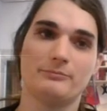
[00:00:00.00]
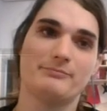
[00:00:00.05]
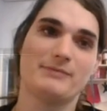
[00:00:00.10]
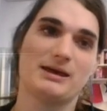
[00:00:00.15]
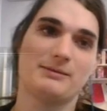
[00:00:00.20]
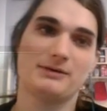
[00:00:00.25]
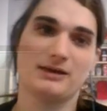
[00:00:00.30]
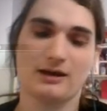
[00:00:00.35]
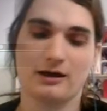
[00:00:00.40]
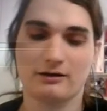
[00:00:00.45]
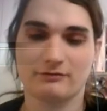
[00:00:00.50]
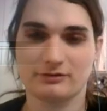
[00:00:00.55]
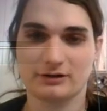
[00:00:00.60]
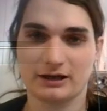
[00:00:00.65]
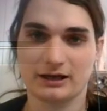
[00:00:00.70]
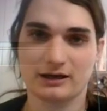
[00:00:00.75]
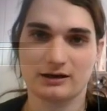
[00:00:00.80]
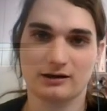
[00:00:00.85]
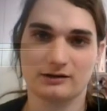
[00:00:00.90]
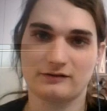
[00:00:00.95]
maybe have
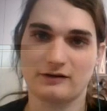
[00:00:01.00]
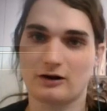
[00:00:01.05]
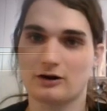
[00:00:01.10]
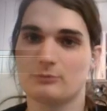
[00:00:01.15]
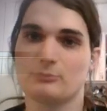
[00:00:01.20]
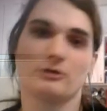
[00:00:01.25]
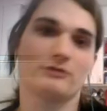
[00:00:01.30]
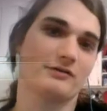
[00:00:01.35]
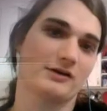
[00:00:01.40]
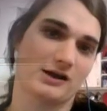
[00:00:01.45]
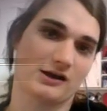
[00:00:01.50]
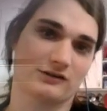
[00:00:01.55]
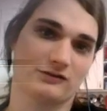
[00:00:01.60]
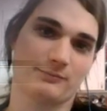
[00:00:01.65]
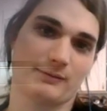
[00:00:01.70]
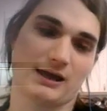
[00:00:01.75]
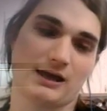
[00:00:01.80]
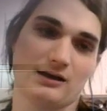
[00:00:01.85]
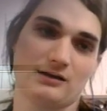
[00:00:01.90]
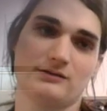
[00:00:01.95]
like a Terramorphic
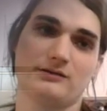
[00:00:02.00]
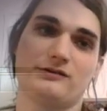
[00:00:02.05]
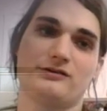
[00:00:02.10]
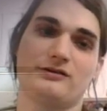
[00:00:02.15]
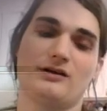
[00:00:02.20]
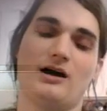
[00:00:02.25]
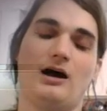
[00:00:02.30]
Expanse,